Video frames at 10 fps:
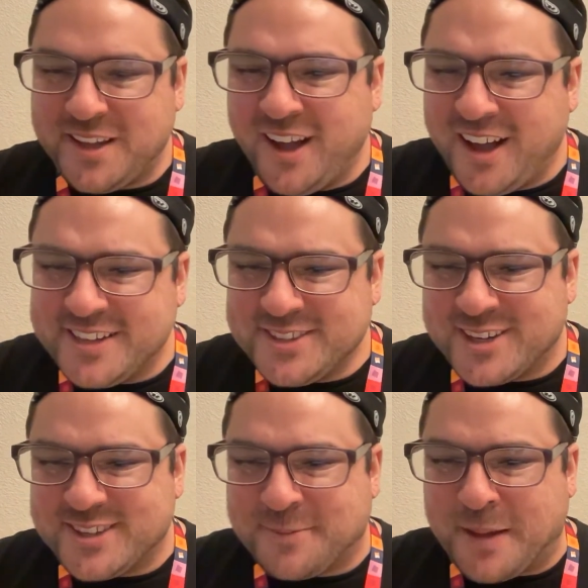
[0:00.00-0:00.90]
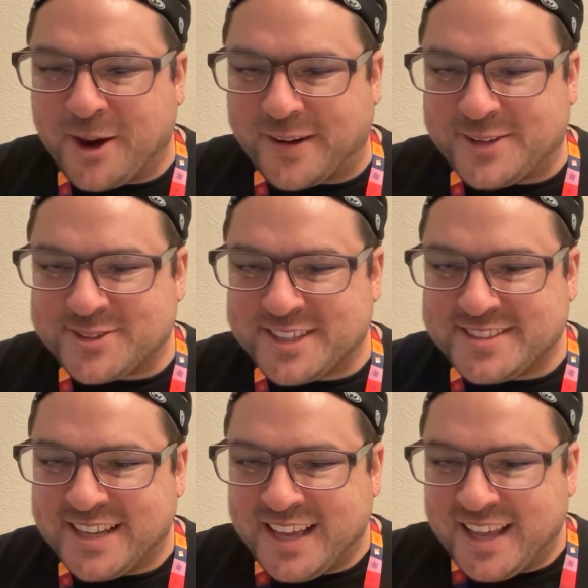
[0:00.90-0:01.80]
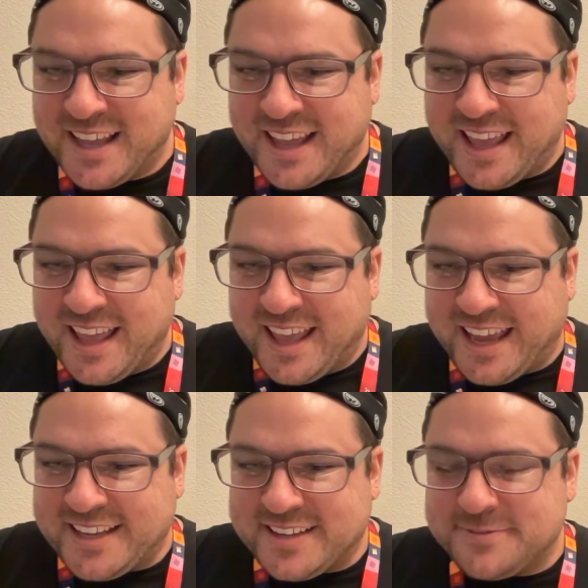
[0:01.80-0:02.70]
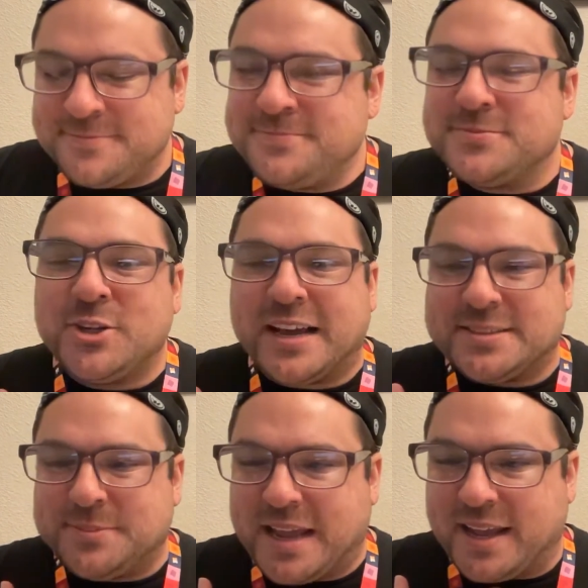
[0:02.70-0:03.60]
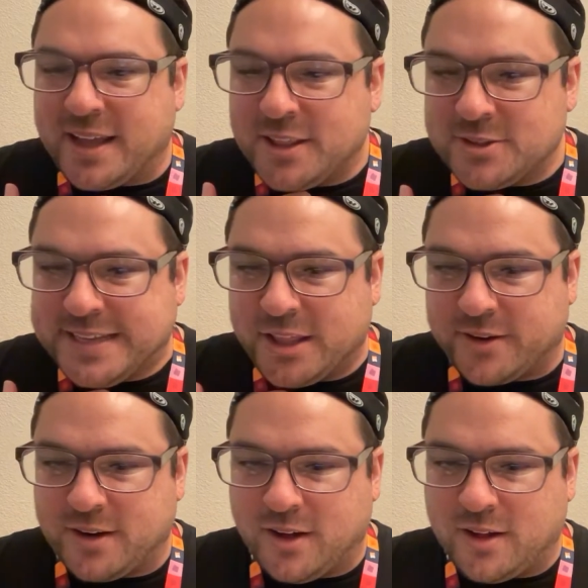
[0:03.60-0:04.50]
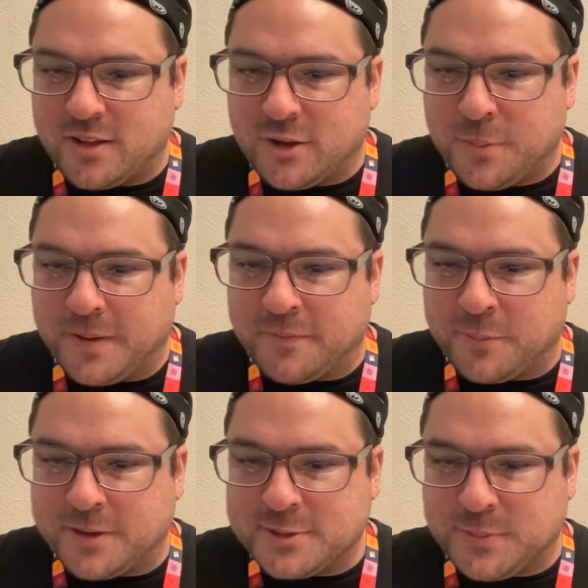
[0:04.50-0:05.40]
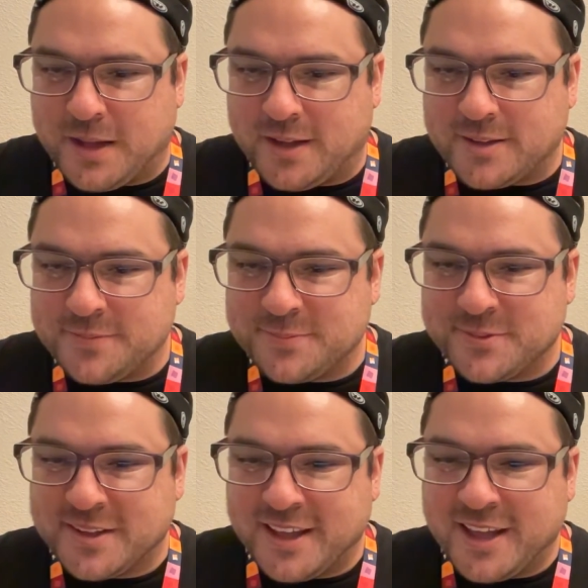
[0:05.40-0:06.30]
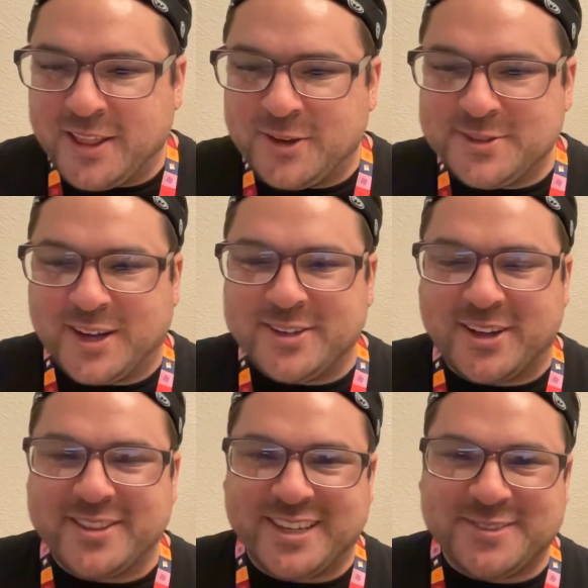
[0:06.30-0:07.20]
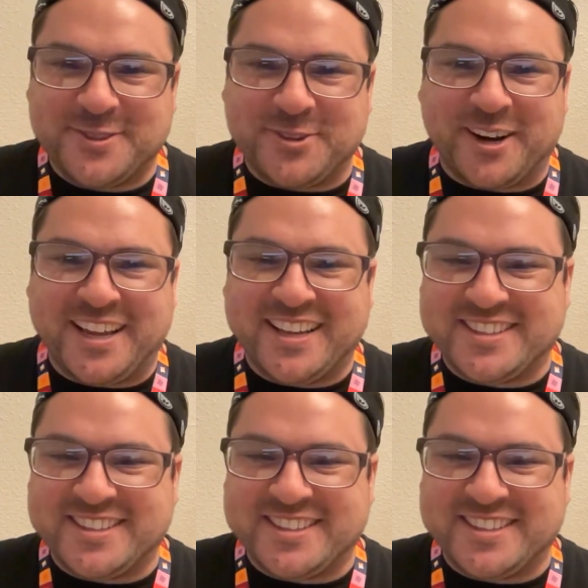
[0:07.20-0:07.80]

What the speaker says: Don Power Ranger says, hey, you guys, I'm dying. Hello, Taylor and all. Hope everyone is well. Hello, Don. Thanks for joining.